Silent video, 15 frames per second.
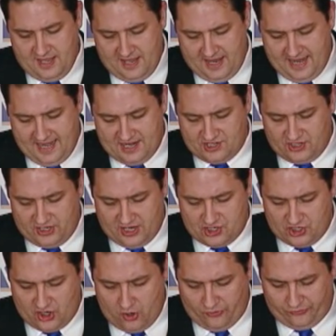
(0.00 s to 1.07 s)
And as
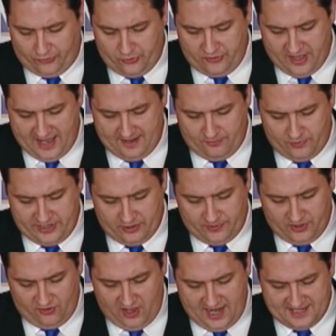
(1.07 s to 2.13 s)
you go through that, what you
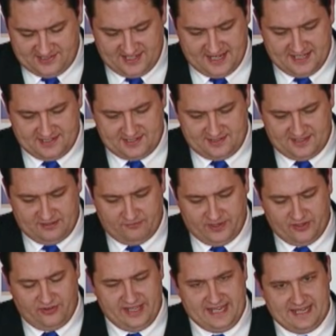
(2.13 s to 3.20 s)
realize is that
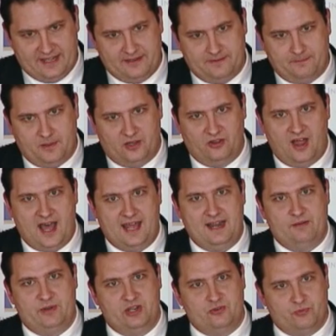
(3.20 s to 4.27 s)
really a
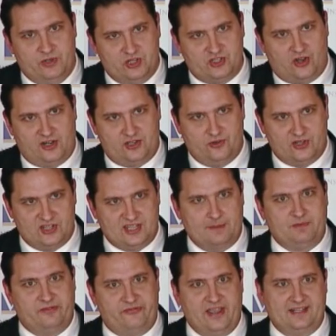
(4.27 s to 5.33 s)
lot, when you start to
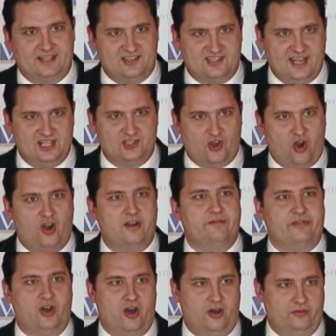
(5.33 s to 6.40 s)
accept the fact that states are
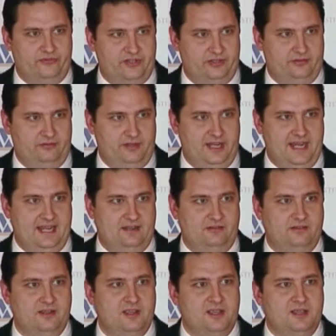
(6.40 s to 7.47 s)
involved in
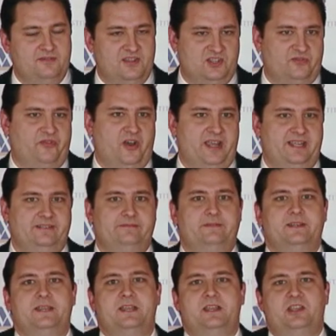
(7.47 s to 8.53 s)
this fight,
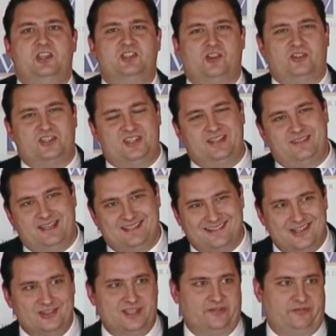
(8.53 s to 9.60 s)
you start to see things a
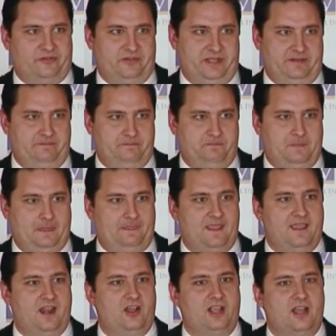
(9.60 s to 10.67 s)
little differently.
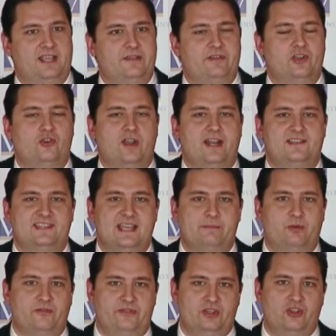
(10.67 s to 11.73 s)
And I'll give you a great
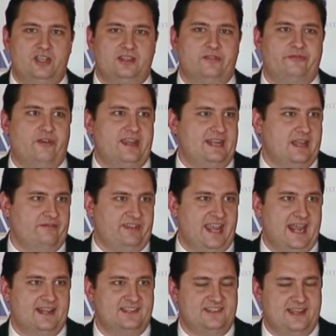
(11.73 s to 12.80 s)
example. If you look at the fight in
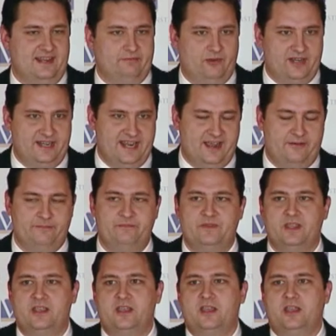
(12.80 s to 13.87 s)
Afghanistan right
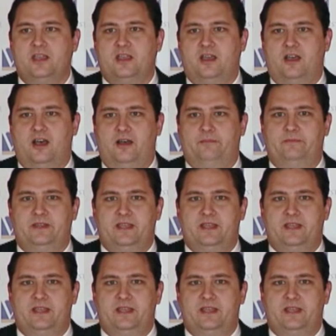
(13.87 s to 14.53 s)
now,